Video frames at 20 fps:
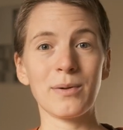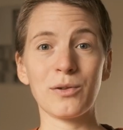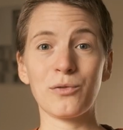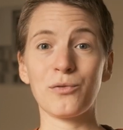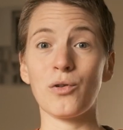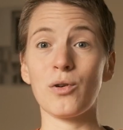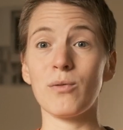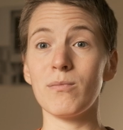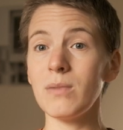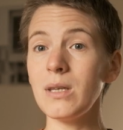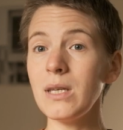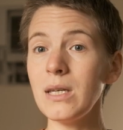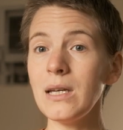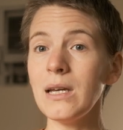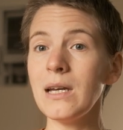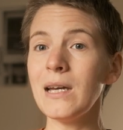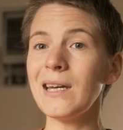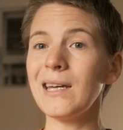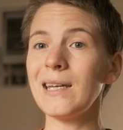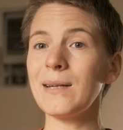But for
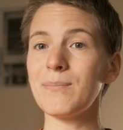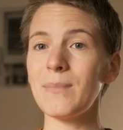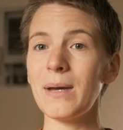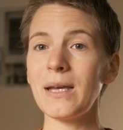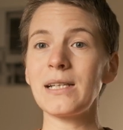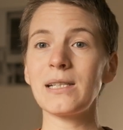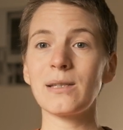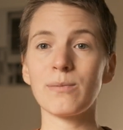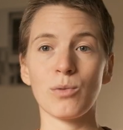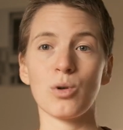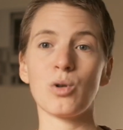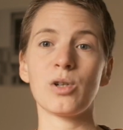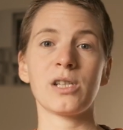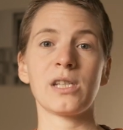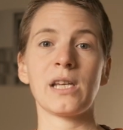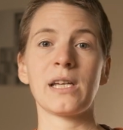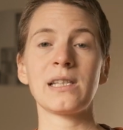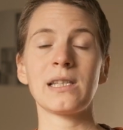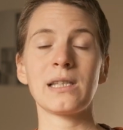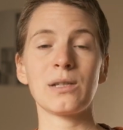me, it makes more
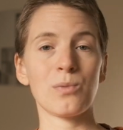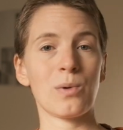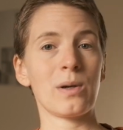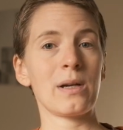sense the